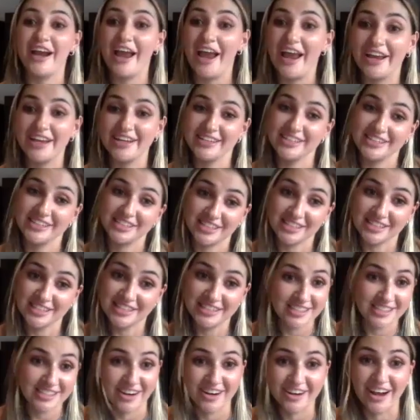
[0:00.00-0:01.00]
air conditioned,
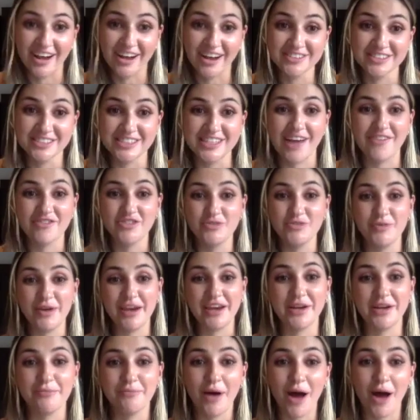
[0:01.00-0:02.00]
so I'll just have to be
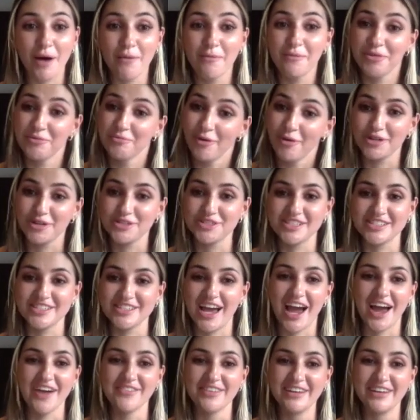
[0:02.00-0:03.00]
in a pub most of the
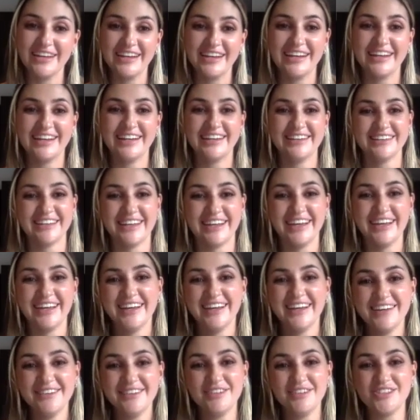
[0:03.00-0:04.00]
time and
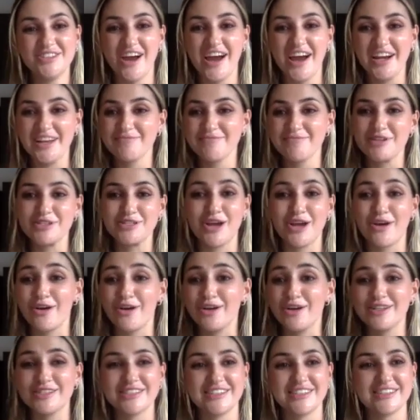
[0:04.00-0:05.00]
be drowning my
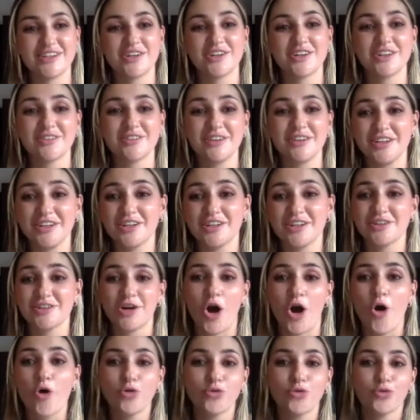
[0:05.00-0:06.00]
sorrows in a cold